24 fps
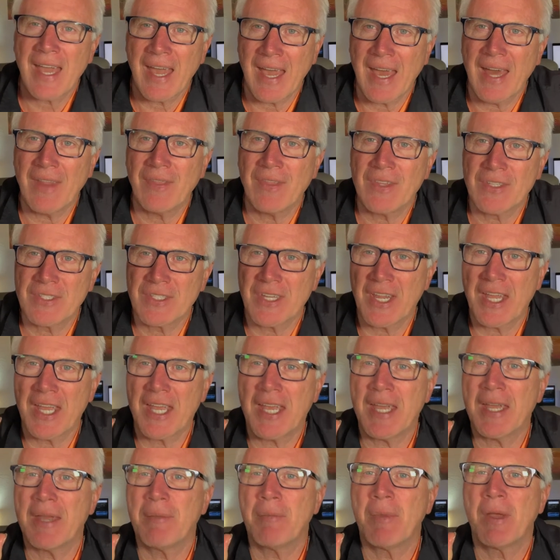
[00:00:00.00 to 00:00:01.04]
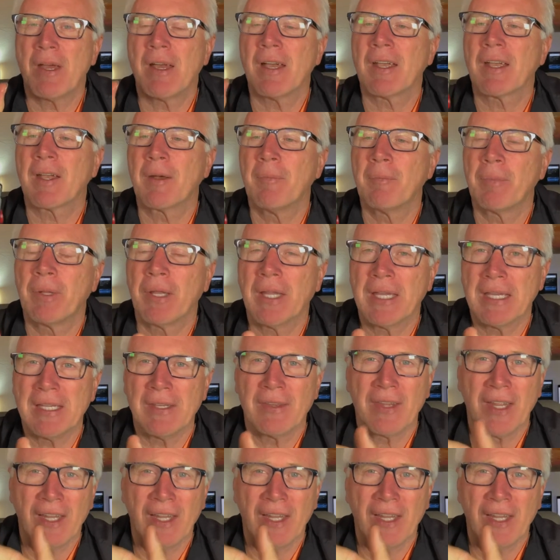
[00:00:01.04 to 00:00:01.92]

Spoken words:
had the same complaint.